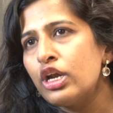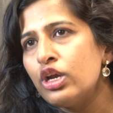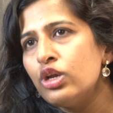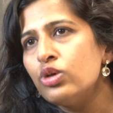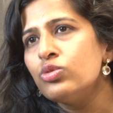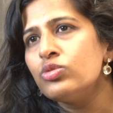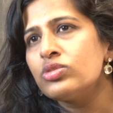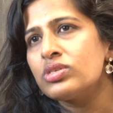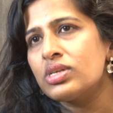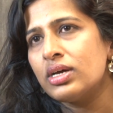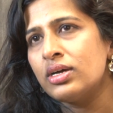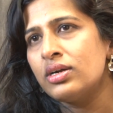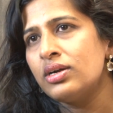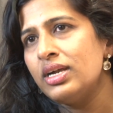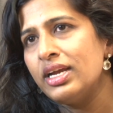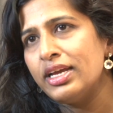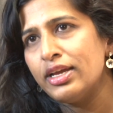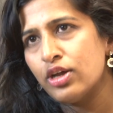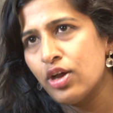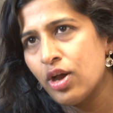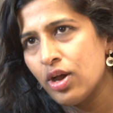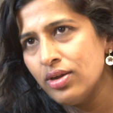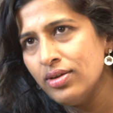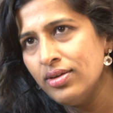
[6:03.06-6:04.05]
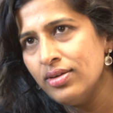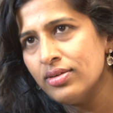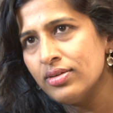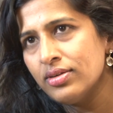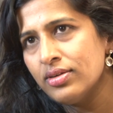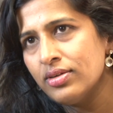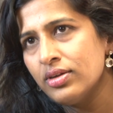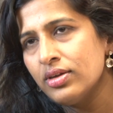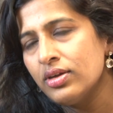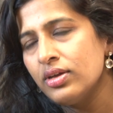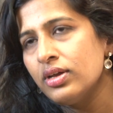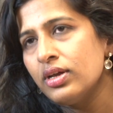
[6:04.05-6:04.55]
clues early on,
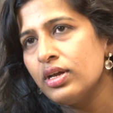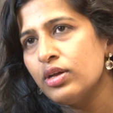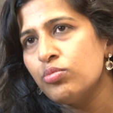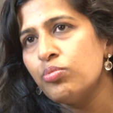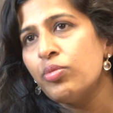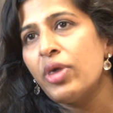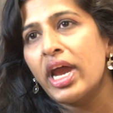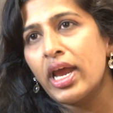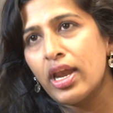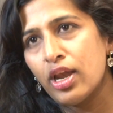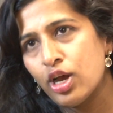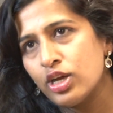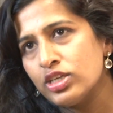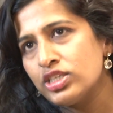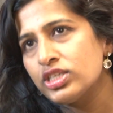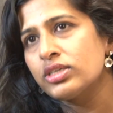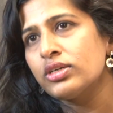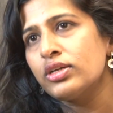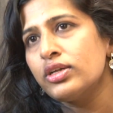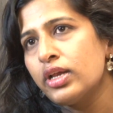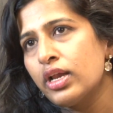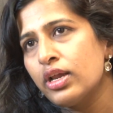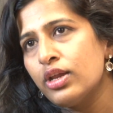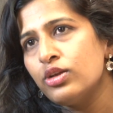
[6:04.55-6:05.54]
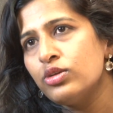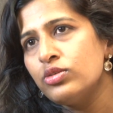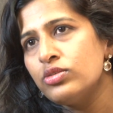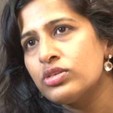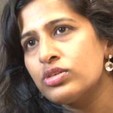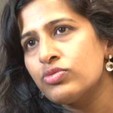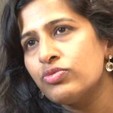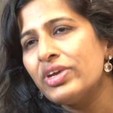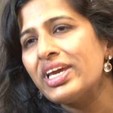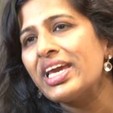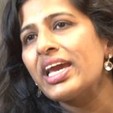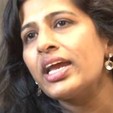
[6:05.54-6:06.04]
biological
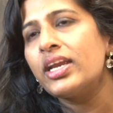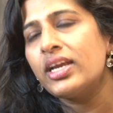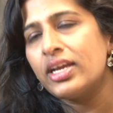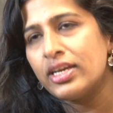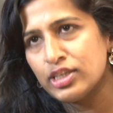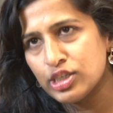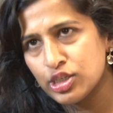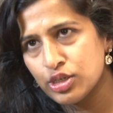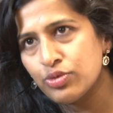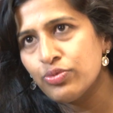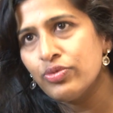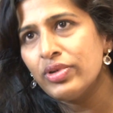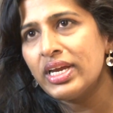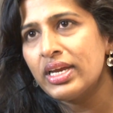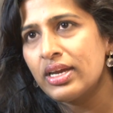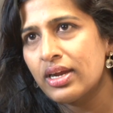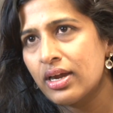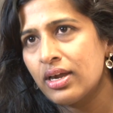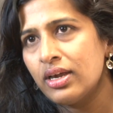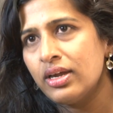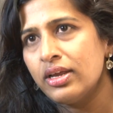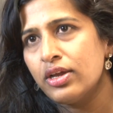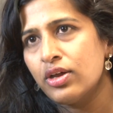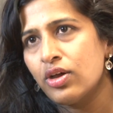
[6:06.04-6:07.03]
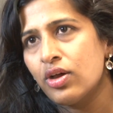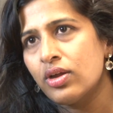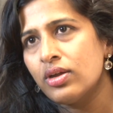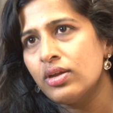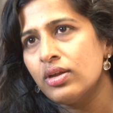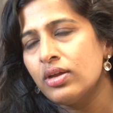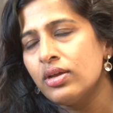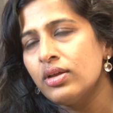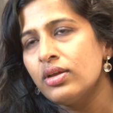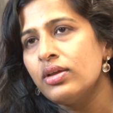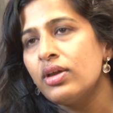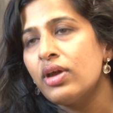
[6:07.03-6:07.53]
clues, we can intervene early
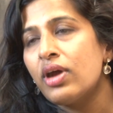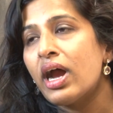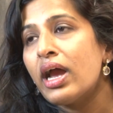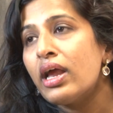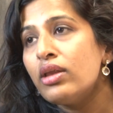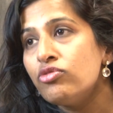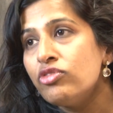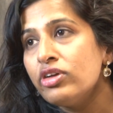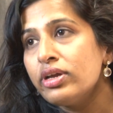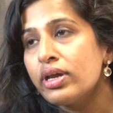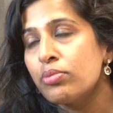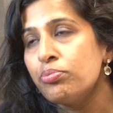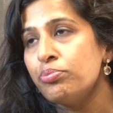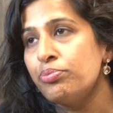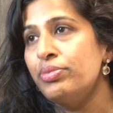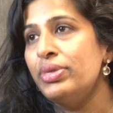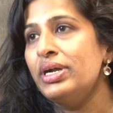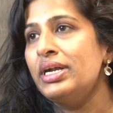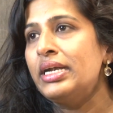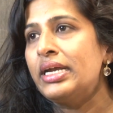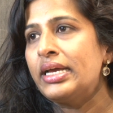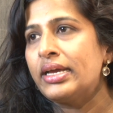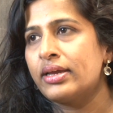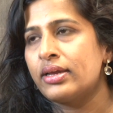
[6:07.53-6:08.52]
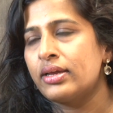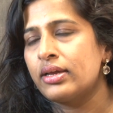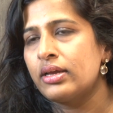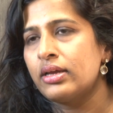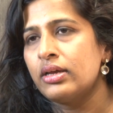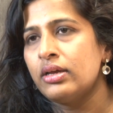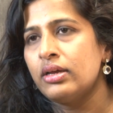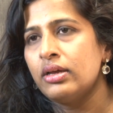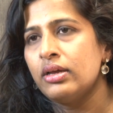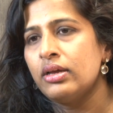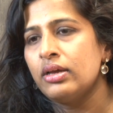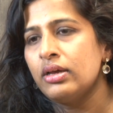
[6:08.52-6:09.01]
on. While we are building
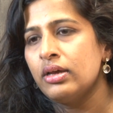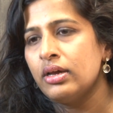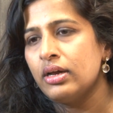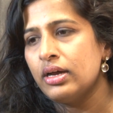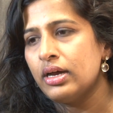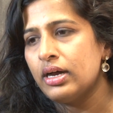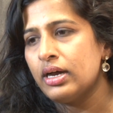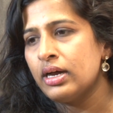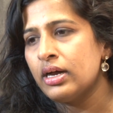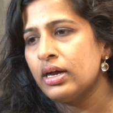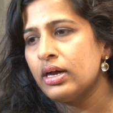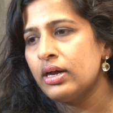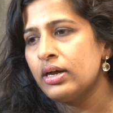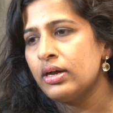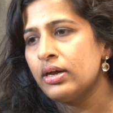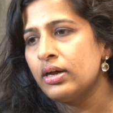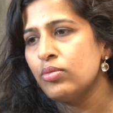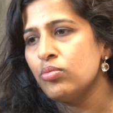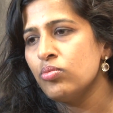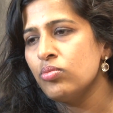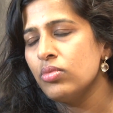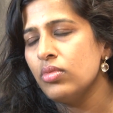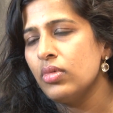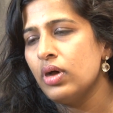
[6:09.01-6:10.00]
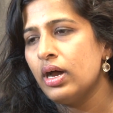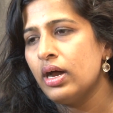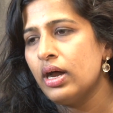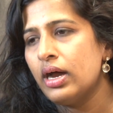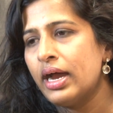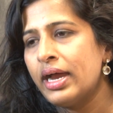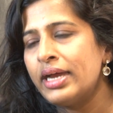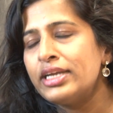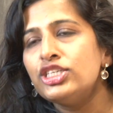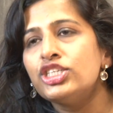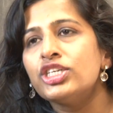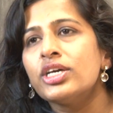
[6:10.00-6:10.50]

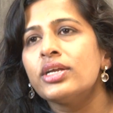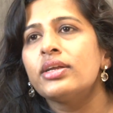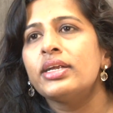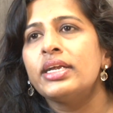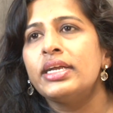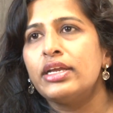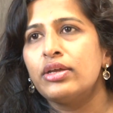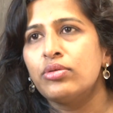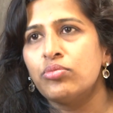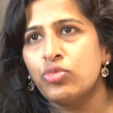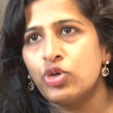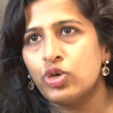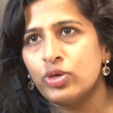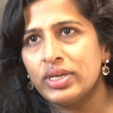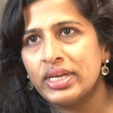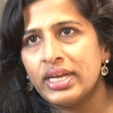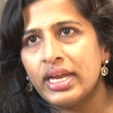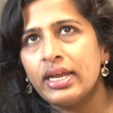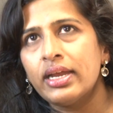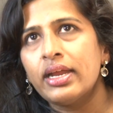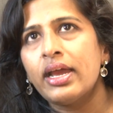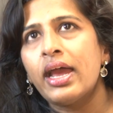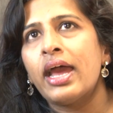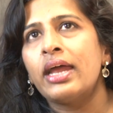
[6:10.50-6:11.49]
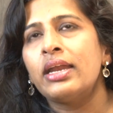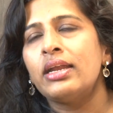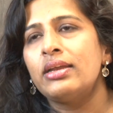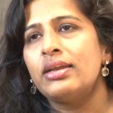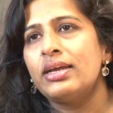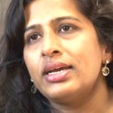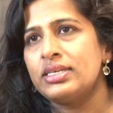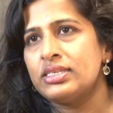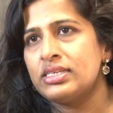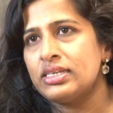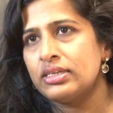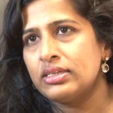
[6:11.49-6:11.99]
and generating more data,
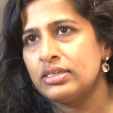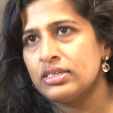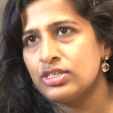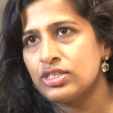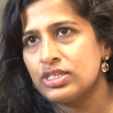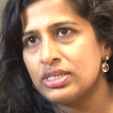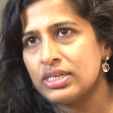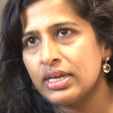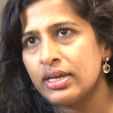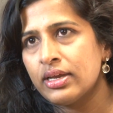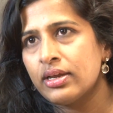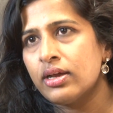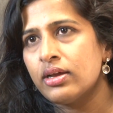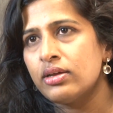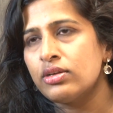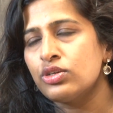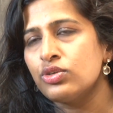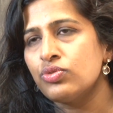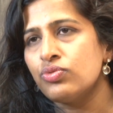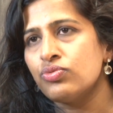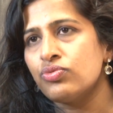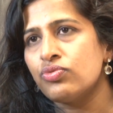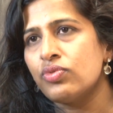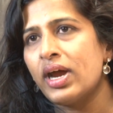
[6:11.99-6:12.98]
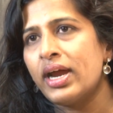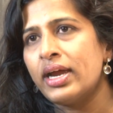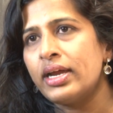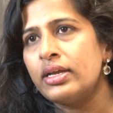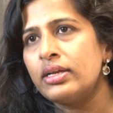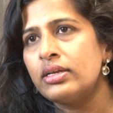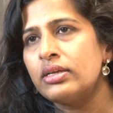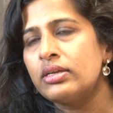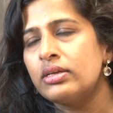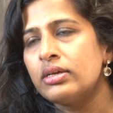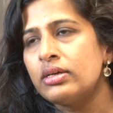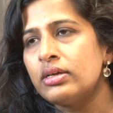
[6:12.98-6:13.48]
analyzing this data to
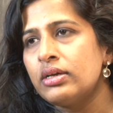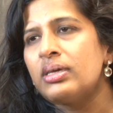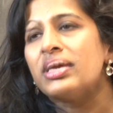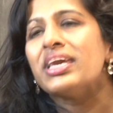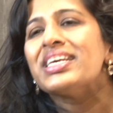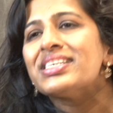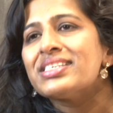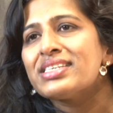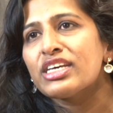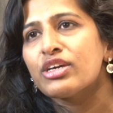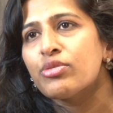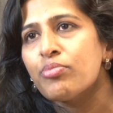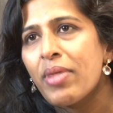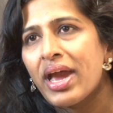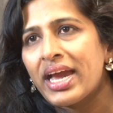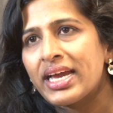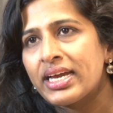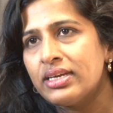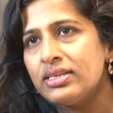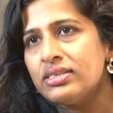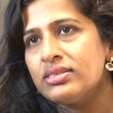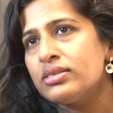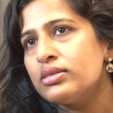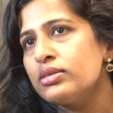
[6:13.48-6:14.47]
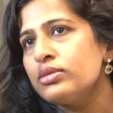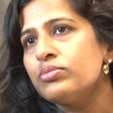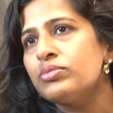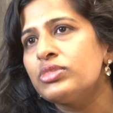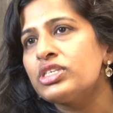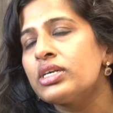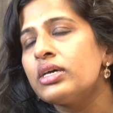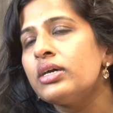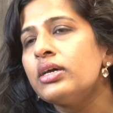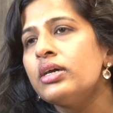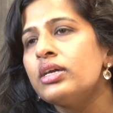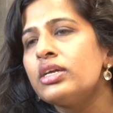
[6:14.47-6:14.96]
find basic
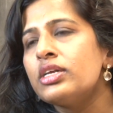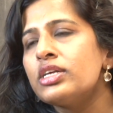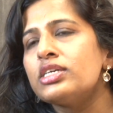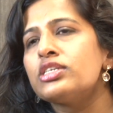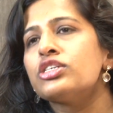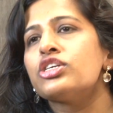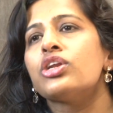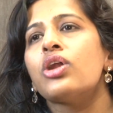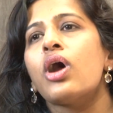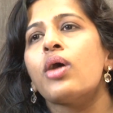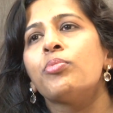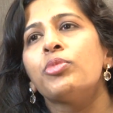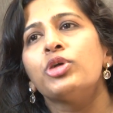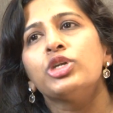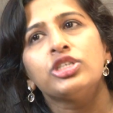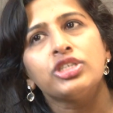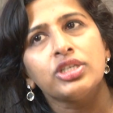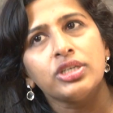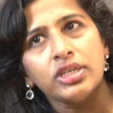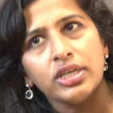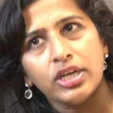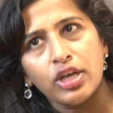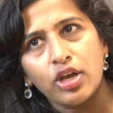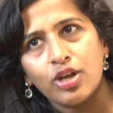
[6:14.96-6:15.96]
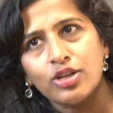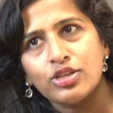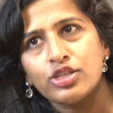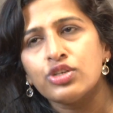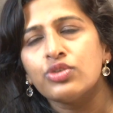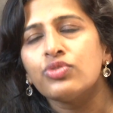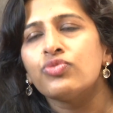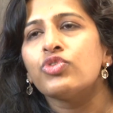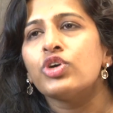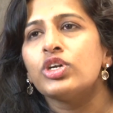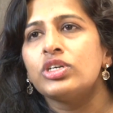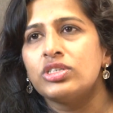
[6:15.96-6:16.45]
mechanisms, there's an opportunity
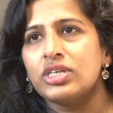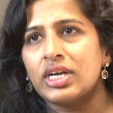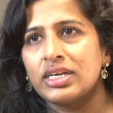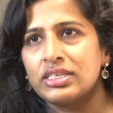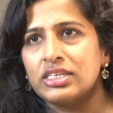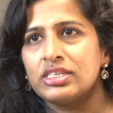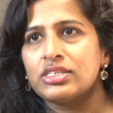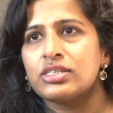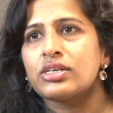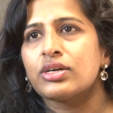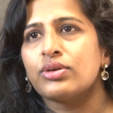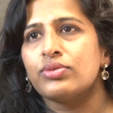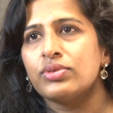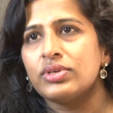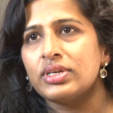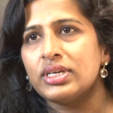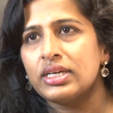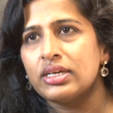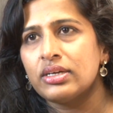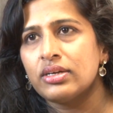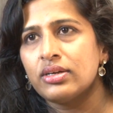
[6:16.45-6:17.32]
also for drug discovery.